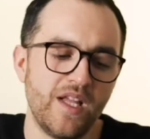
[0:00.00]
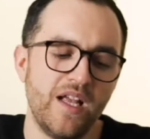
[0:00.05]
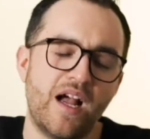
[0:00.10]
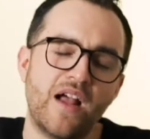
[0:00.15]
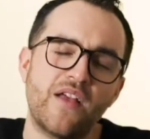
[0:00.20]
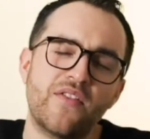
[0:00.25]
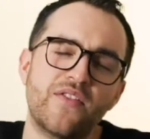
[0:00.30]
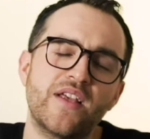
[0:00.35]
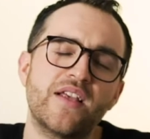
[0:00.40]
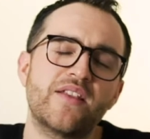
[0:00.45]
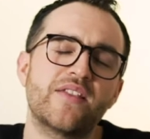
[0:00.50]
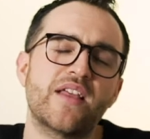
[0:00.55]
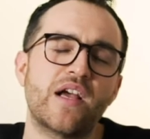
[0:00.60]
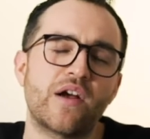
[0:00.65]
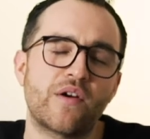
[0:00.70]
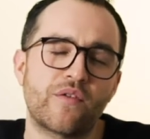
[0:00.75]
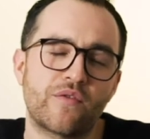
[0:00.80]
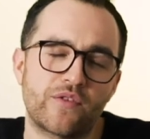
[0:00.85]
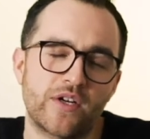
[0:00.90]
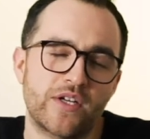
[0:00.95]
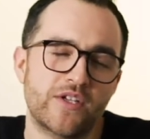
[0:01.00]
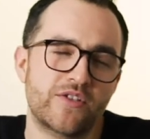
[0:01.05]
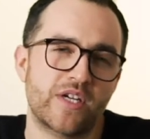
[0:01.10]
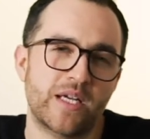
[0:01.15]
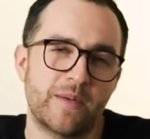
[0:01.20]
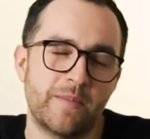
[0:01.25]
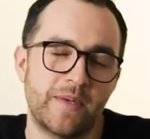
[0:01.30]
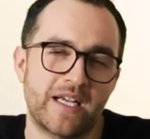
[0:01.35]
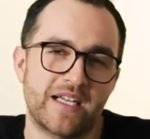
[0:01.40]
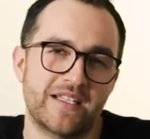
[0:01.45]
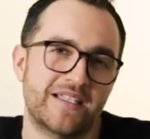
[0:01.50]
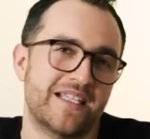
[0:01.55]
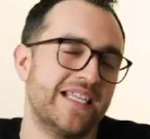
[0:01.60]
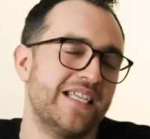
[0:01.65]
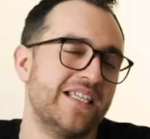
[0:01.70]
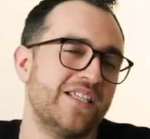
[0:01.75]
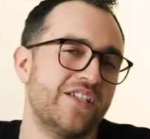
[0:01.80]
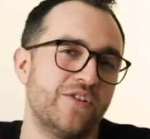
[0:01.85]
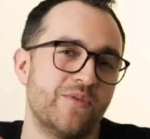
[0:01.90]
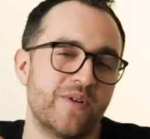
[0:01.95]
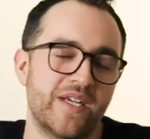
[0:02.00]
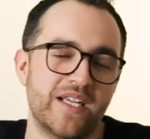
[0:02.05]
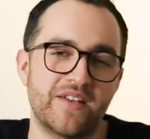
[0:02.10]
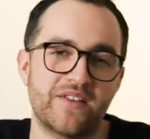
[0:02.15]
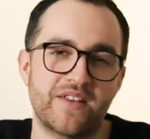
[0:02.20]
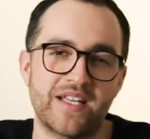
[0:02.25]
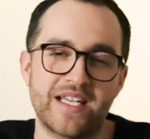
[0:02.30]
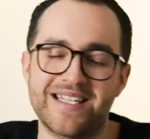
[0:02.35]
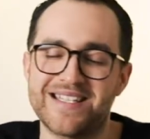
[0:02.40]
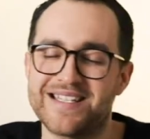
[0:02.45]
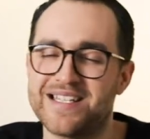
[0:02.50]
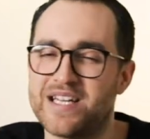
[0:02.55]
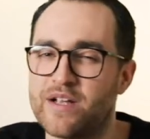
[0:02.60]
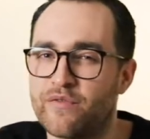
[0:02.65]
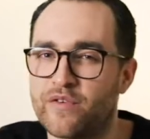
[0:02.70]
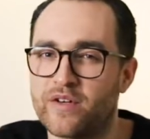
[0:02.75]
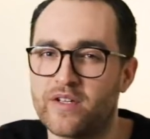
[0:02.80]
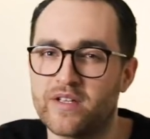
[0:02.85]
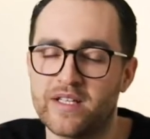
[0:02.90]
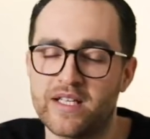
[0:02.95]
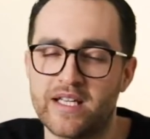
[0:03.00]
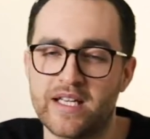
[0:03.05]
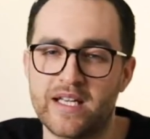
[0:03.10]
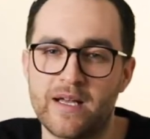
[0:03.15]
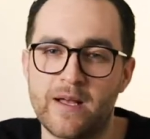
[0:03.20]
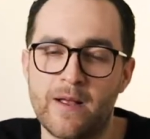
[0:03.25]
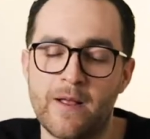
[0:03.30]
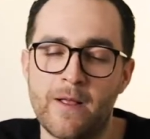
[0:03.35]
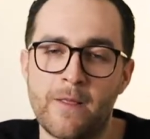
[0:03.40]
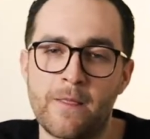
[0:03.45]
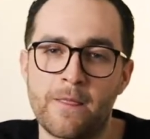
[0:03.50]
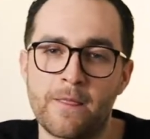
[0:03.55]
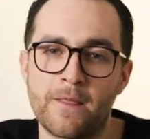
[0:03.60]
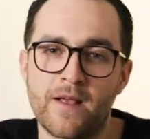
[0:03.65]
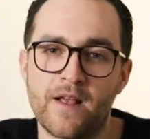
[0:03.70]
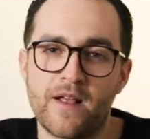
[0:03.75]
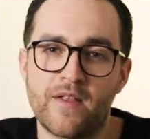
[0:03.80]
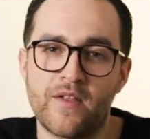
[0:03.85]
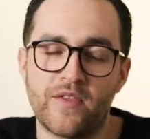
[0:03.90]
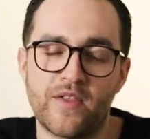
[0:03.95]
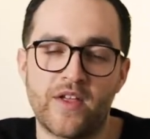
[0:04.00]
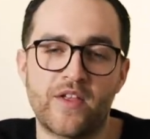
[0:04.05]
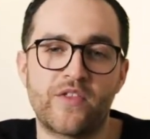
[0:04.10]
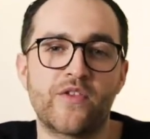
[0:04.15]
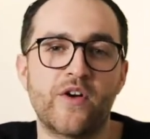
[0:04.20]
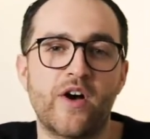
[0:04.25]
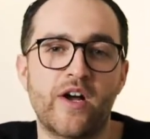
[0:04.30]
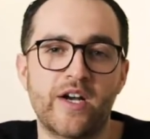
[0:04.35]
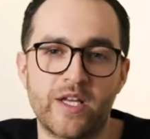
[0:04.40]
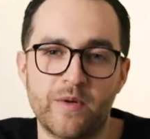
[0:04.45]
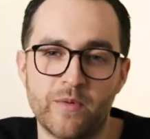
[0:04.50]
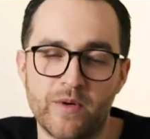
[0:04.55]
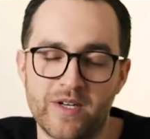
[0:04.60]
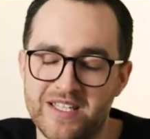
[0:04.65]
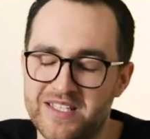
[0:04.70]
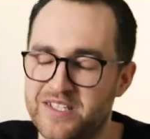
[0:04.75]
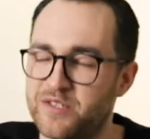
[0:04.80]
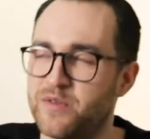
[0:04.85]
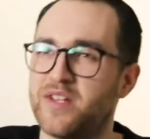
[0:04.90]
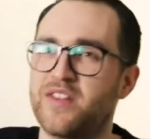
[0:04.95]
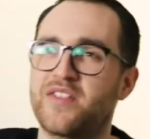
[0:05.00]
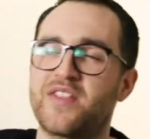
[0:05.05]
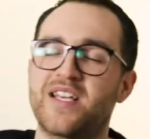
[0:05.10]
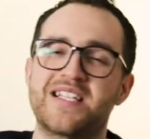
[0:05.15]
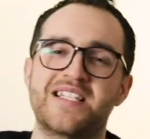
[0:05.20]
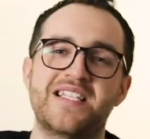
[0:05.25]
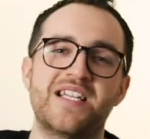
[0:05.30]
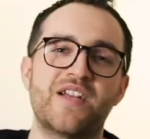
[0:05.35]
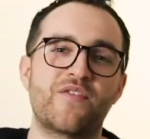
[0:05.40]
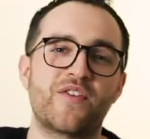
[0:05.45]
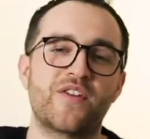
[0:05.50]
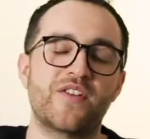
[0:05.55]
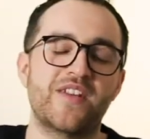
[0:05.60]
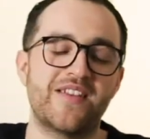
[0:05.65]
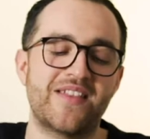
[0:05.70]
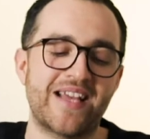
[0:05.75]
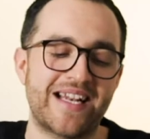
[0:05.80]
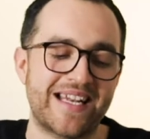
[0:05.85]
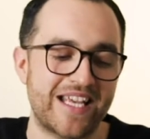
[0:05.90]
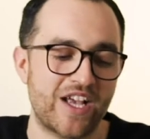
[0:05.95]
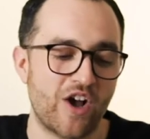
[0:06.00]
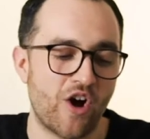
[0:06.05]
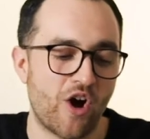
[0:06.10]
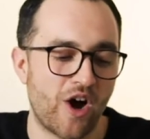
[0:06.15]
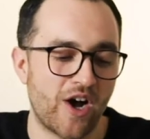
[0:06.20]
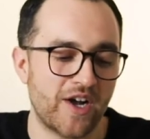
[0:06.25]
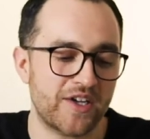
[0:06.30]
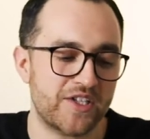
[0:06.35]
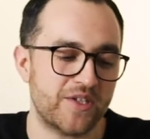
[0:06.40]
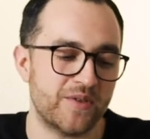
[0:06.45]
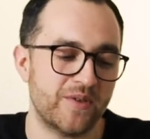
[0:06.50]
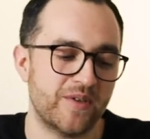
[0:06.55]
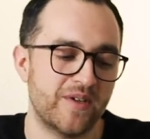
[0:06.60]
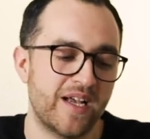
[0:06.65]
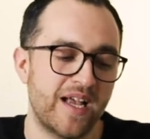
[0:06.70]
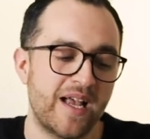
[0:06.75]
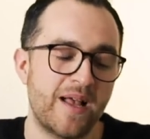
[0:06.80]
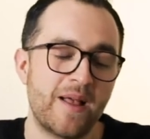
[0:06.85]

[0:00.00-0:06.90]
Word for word: I think they are frustrated because he's doing things differently than they thought he would. He's doing things differently than he ought to.